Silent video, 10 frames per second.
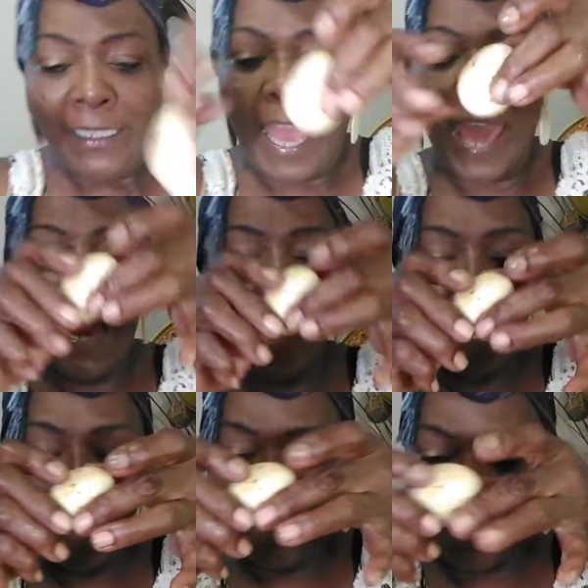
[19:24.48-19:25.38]
And I'm
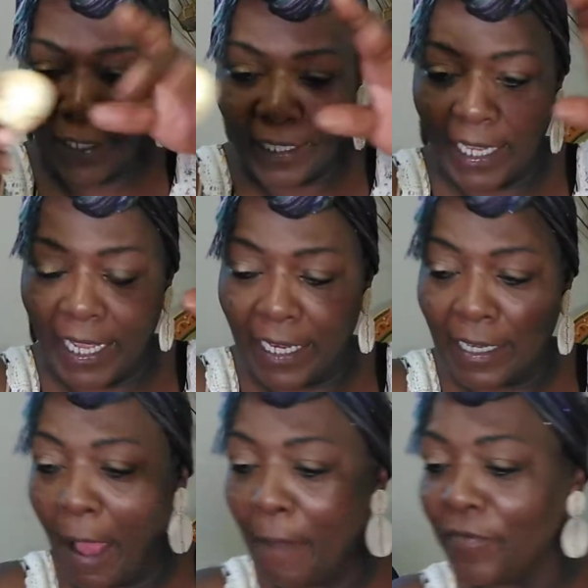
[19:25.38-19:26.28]
going to put it
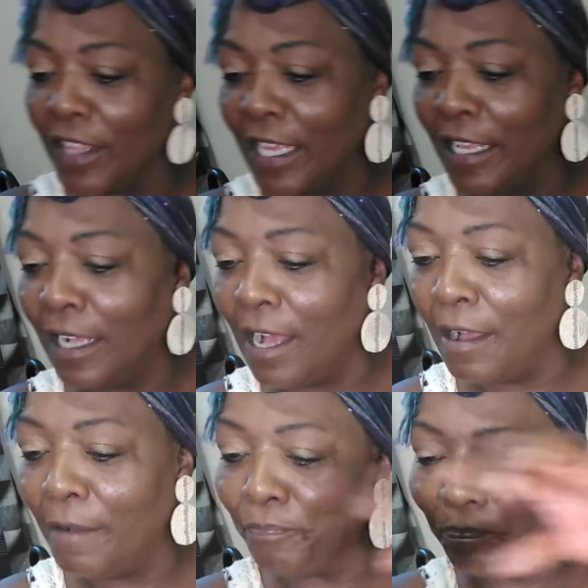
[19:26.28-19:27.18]
in
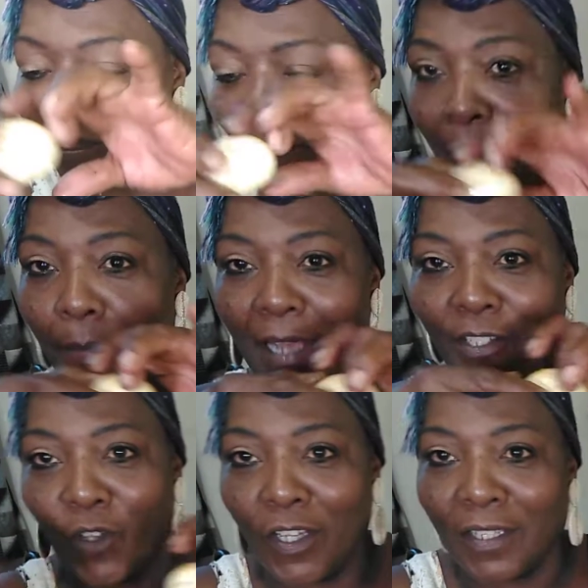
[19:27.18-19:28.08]
my
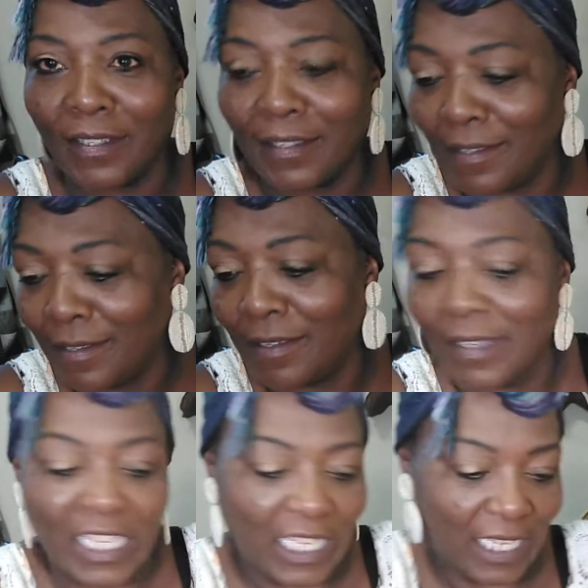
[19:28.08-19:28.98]
sauce.
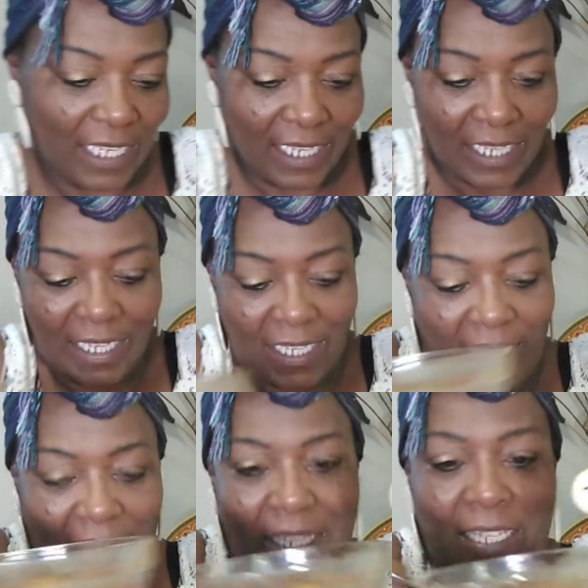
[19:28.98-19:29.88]

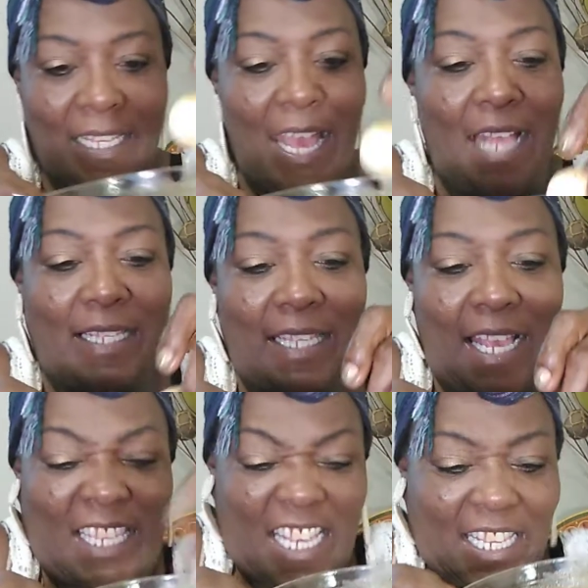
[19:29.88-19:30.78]
Yes.
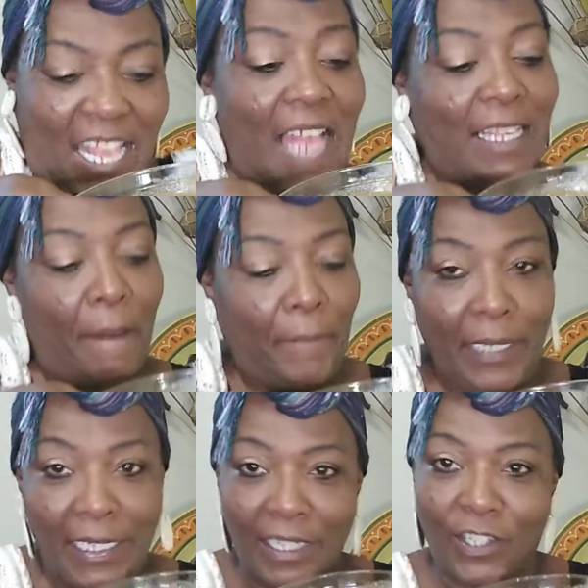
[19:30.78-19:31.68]
I'm going to put
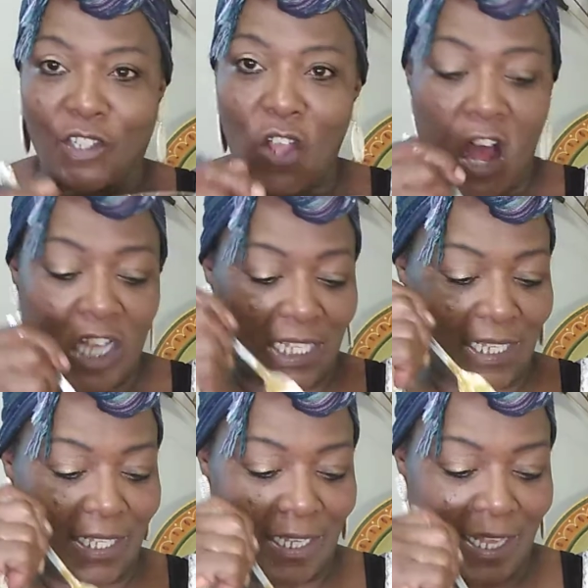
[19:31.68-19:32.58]
it in the
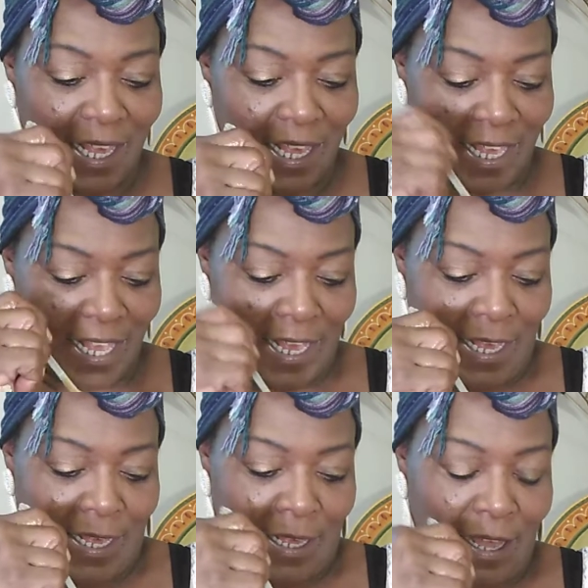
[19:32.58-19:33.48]
sauce.
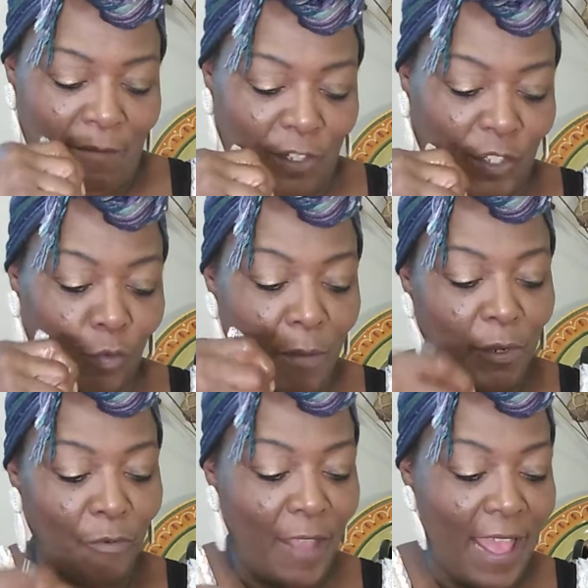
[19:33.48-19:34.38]
I'm going to swim it
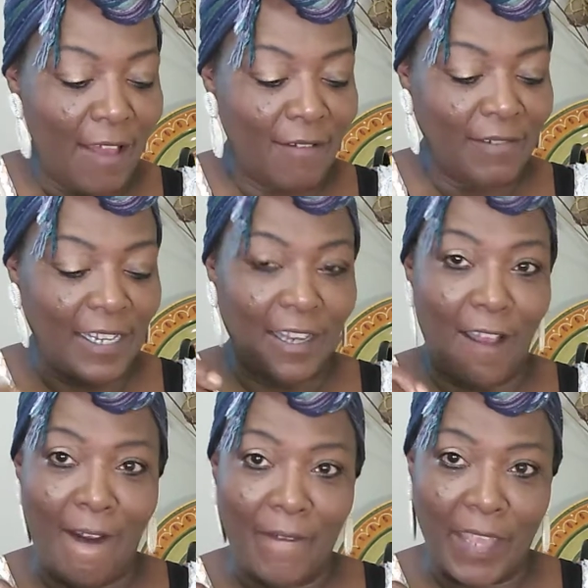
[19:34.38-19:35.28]
around in
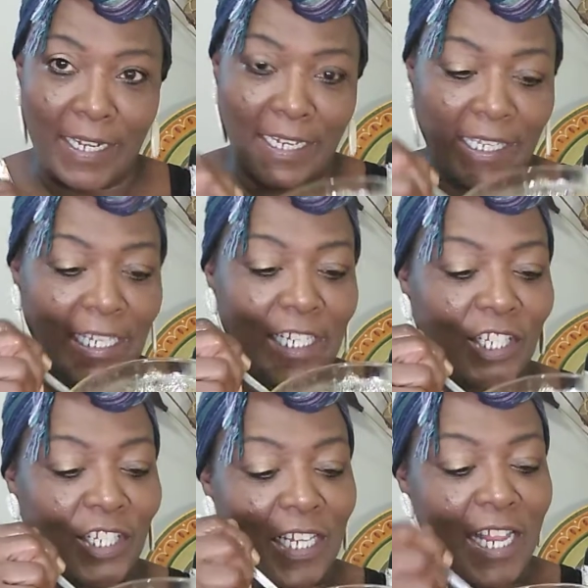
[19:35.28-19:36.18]
all that
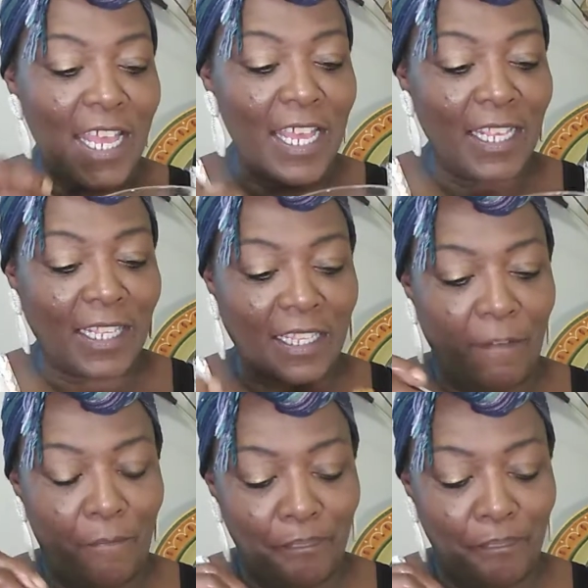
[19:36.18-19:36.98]
deliciousness.